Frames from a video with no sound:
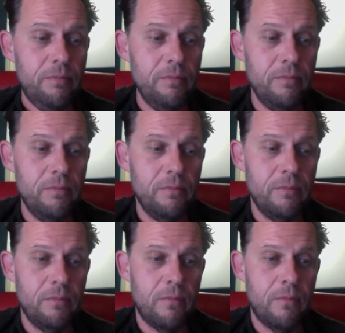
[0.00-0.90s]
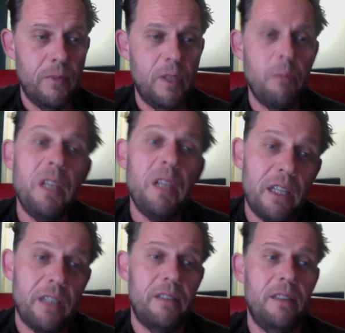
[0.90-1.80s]

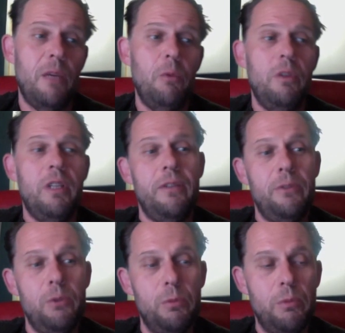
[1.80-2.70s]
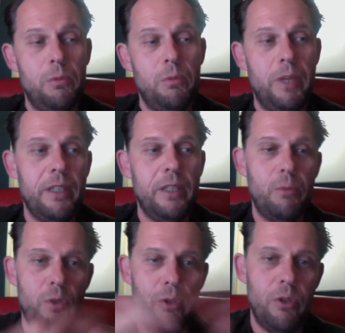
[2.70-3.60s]
meanings. I will have to make it
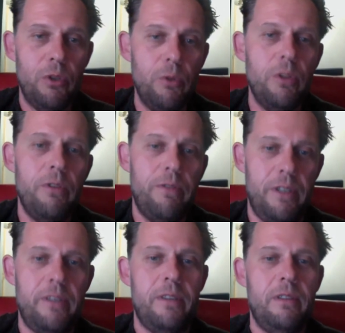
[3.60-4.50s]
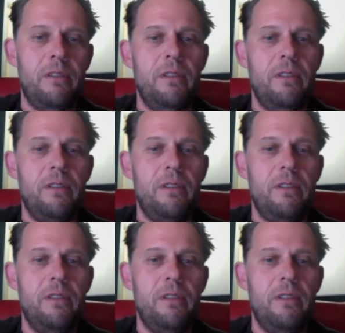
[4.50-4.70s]
more universal,